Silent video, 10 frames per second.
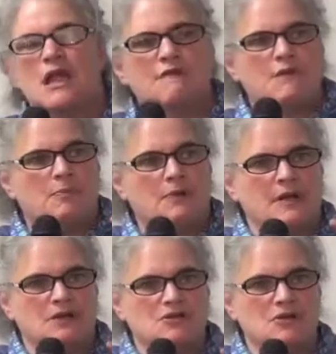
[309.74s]
If you put
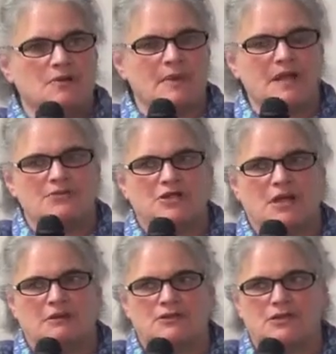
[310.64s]
in too many
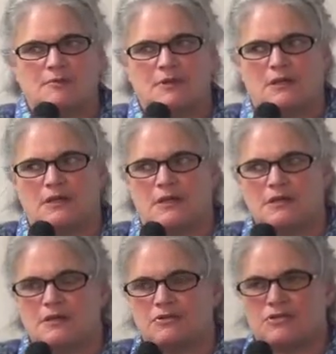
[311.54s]
chocolate chip
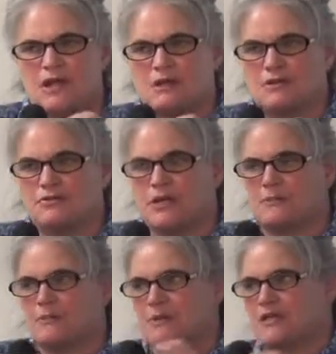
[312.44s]
cookies, chocolate
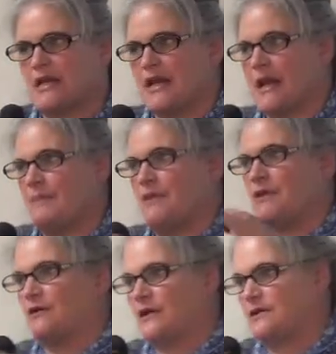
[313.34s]
chips, what's going to happen?
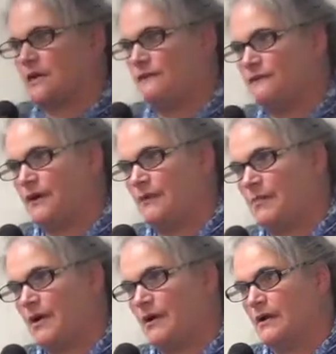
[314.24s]
The cookie's going to fall
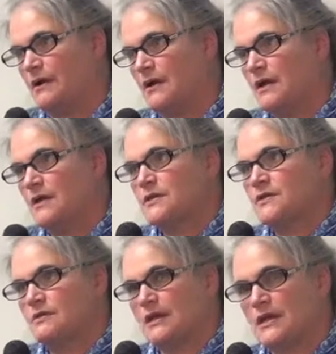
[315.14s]
apart.
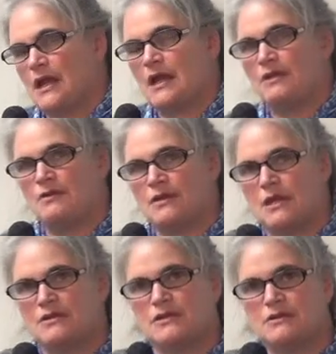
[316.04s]
So again, you
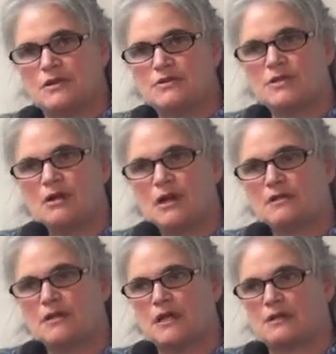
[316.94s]
need to use
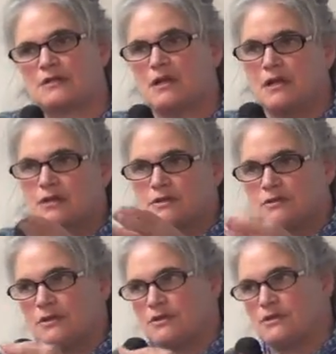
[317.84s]
context. So
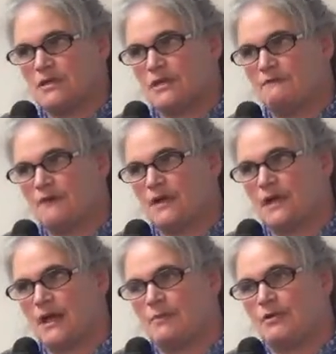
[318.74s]
you're using the
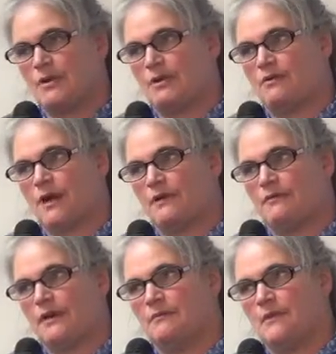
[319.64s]
vocabulary
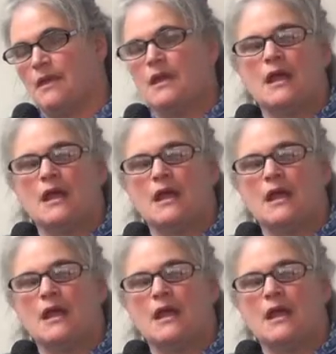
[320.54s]
correctly.